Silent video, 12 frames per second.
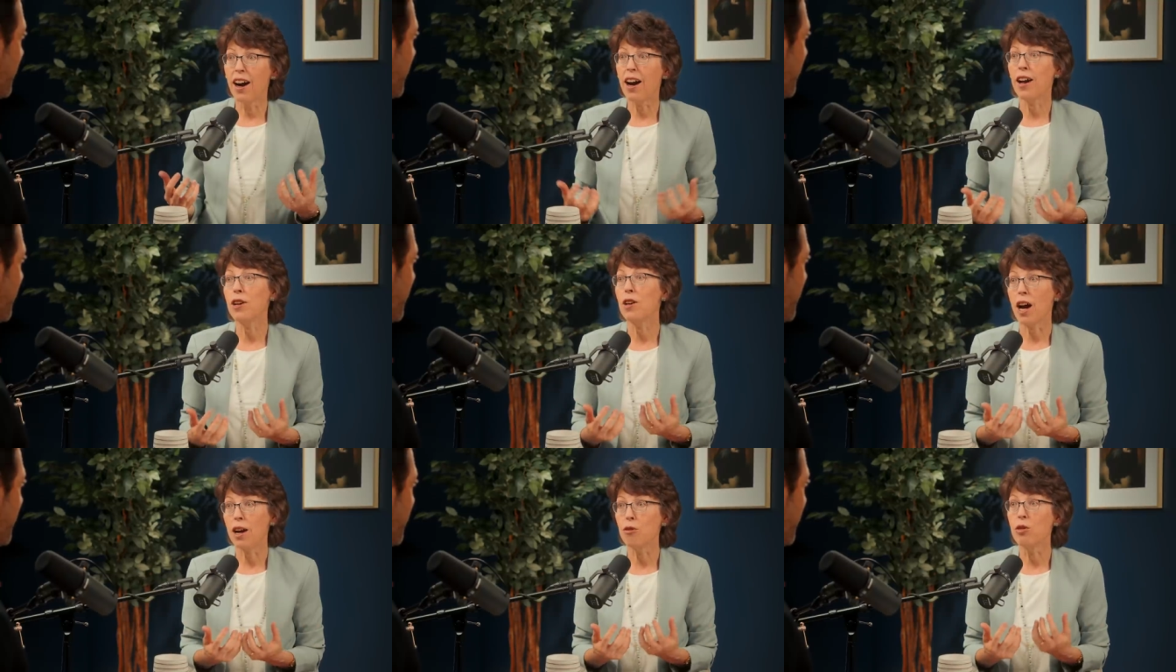I
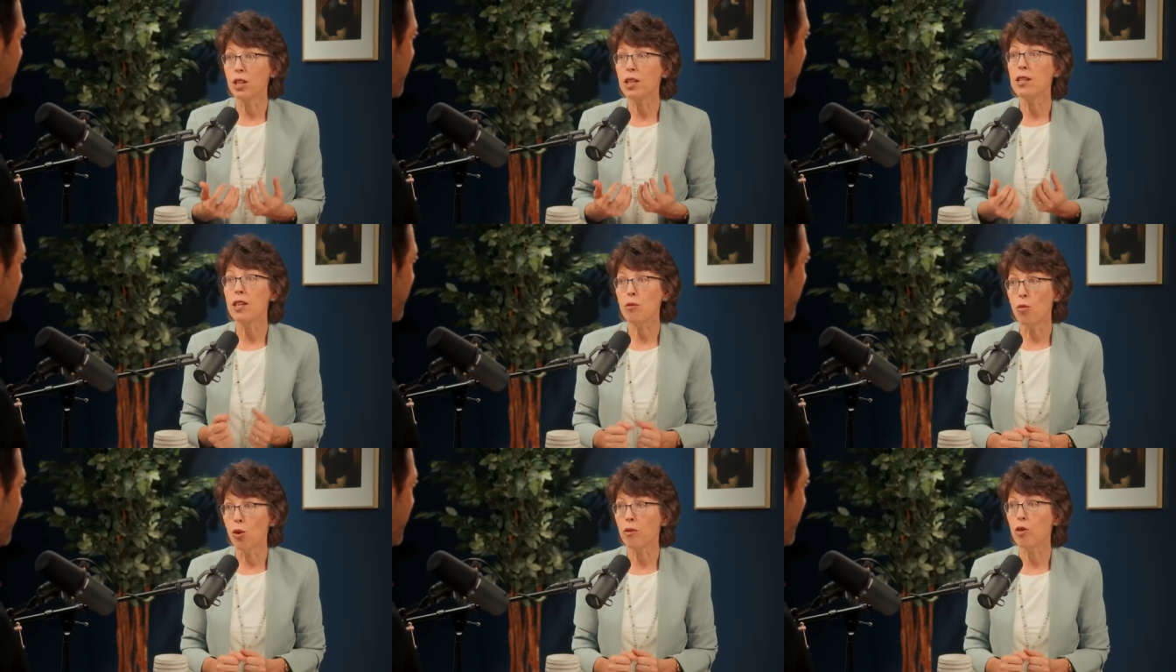I really need
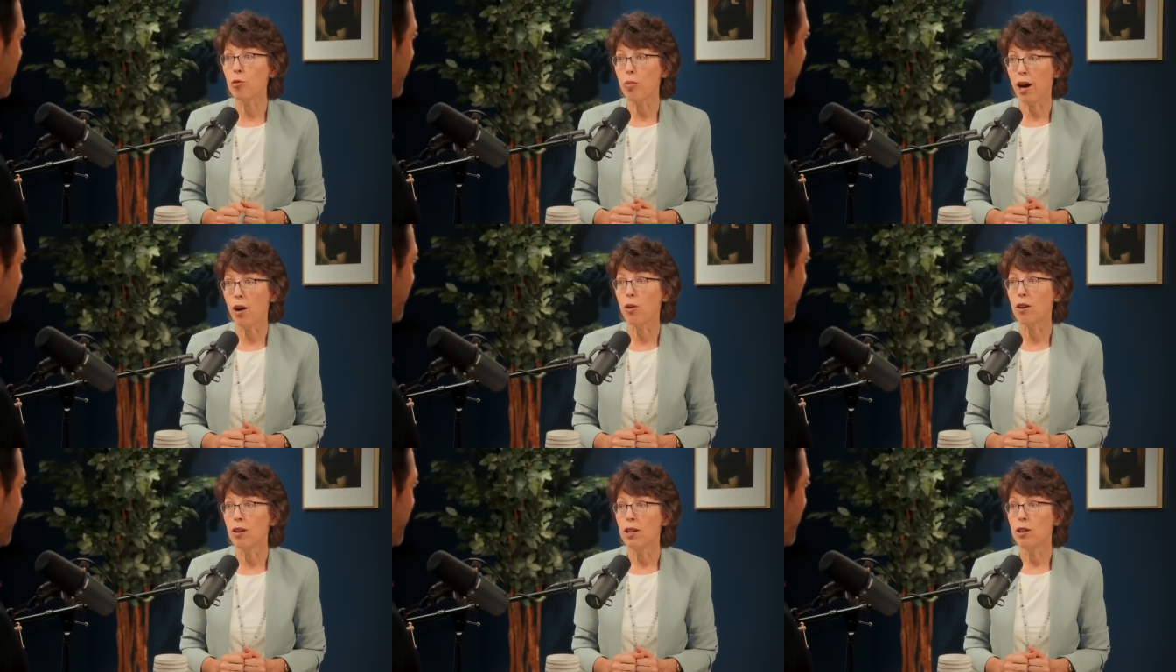more of your
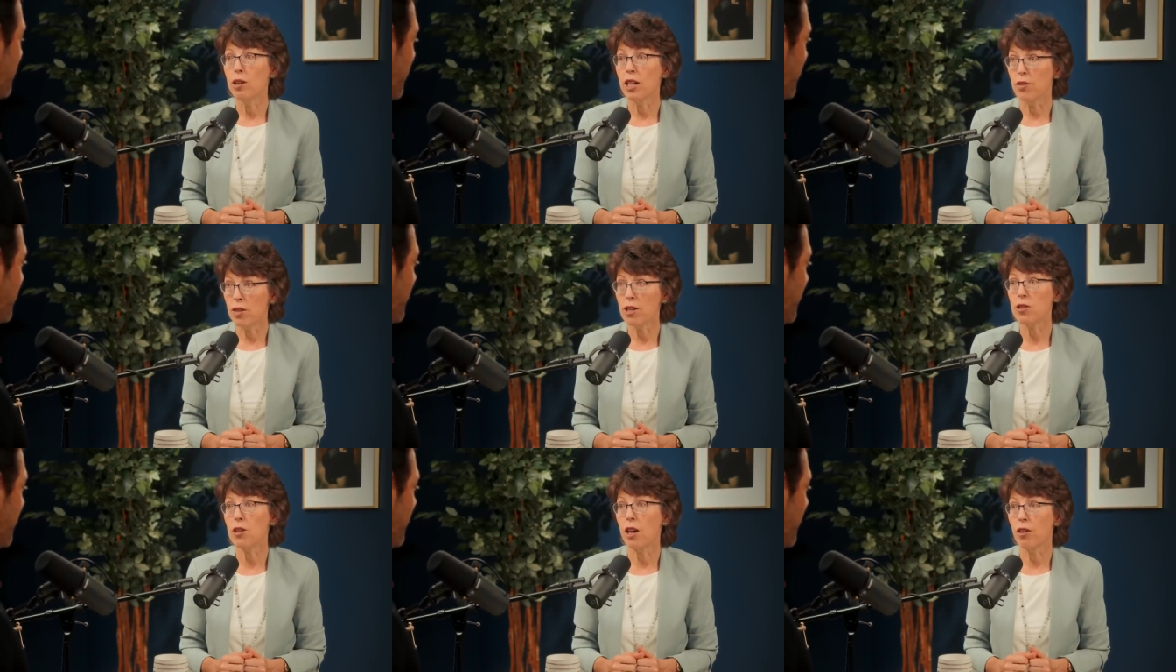power in
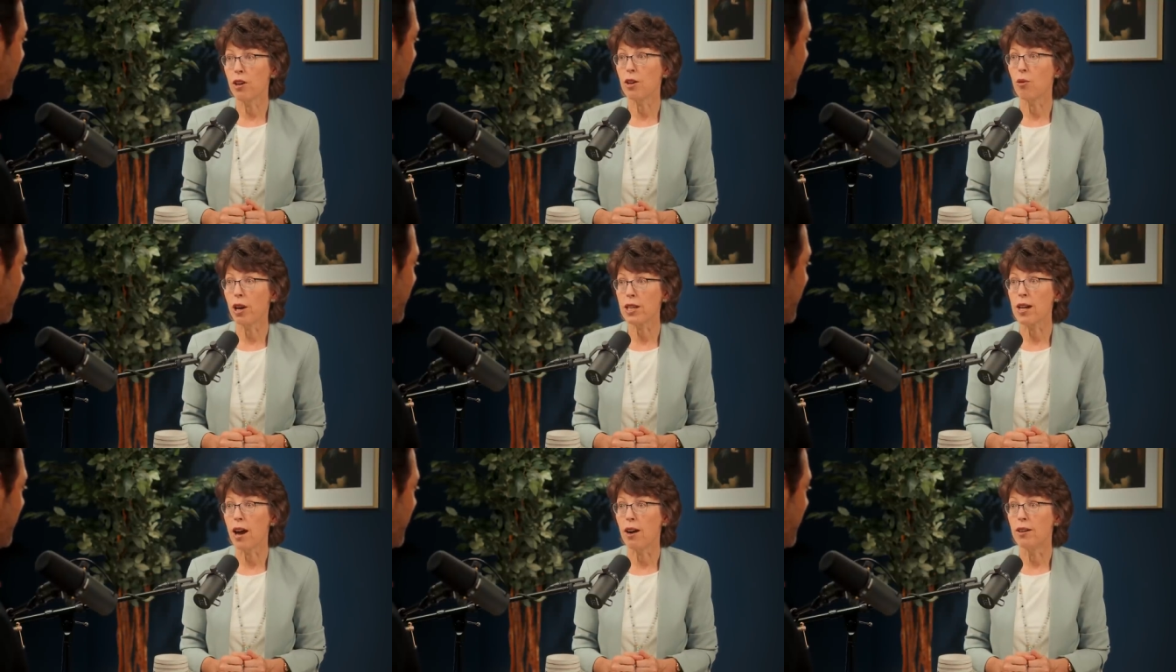this area
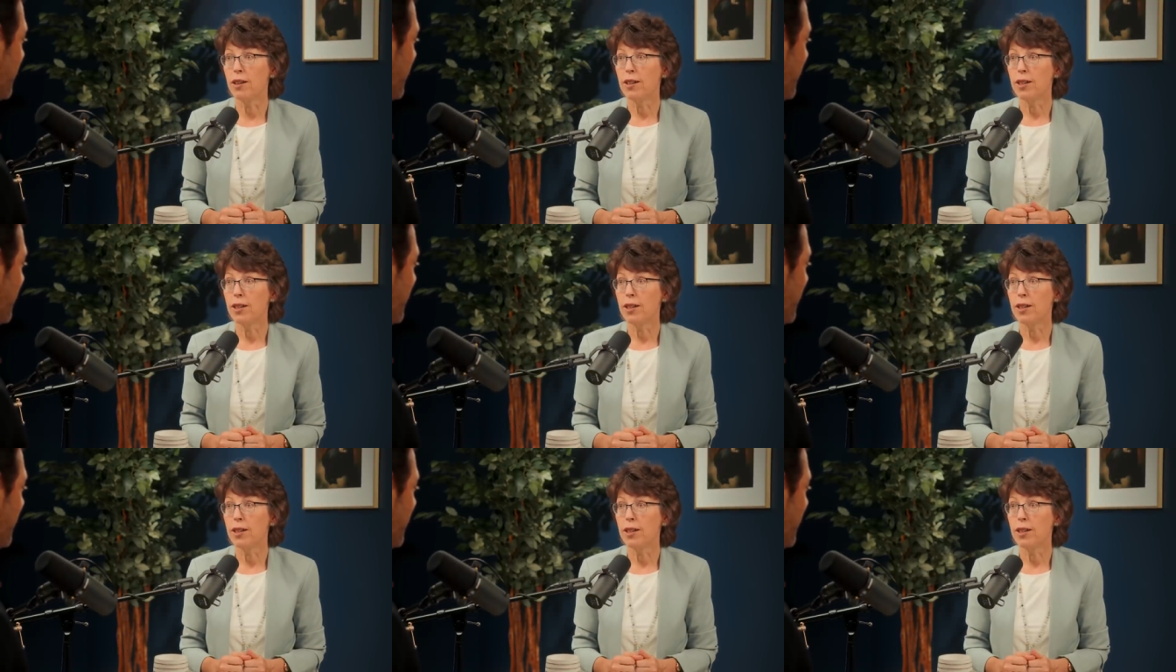right now.